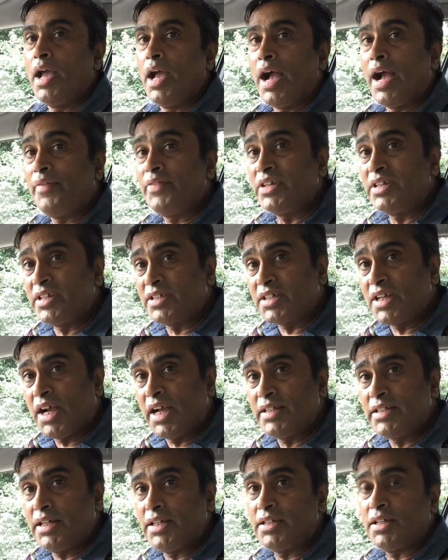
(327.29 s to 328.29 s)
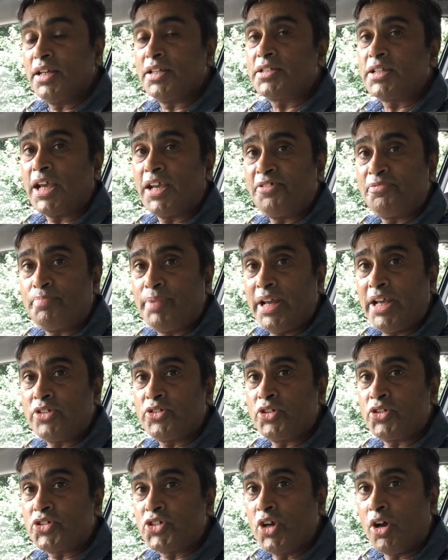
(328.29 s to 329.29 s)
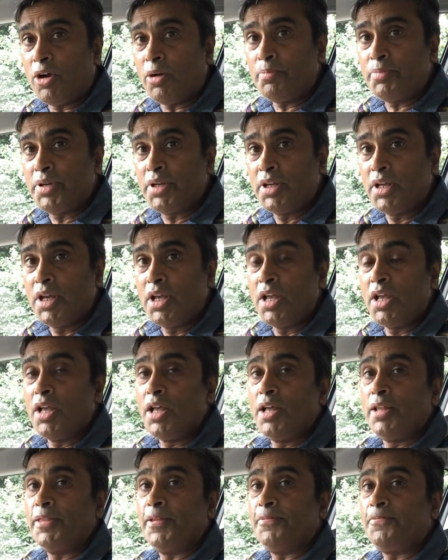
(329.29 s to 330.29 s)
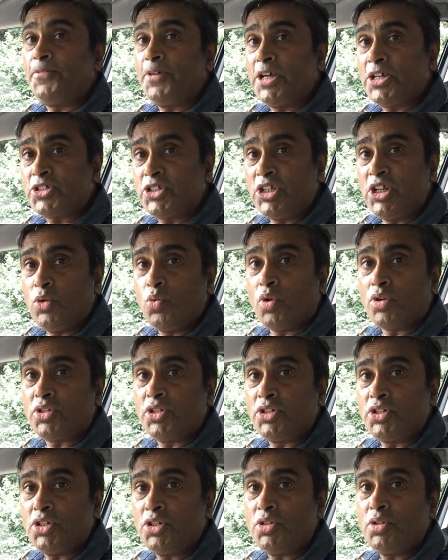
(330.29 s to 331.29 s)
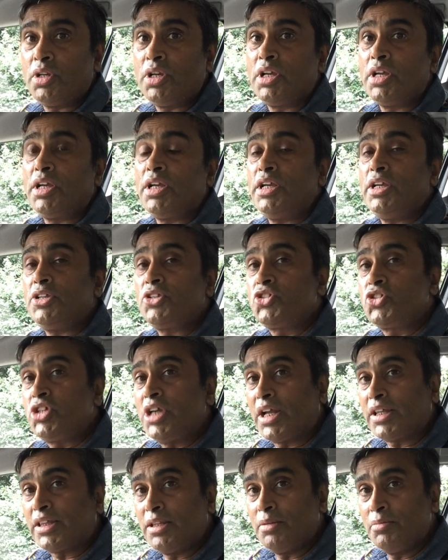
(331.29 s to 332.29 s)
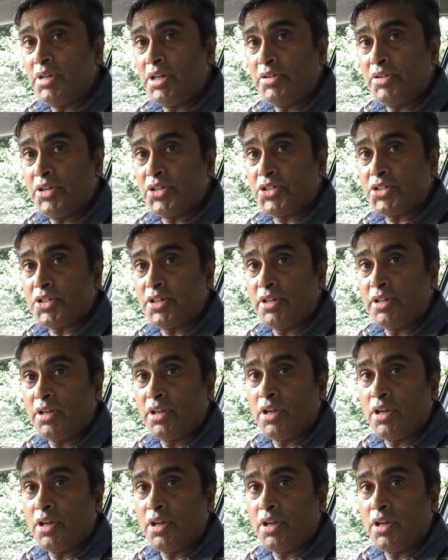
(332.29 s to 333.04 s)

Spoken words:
Having decided a safe place to stop, the first thing you want to do is check the mirrors.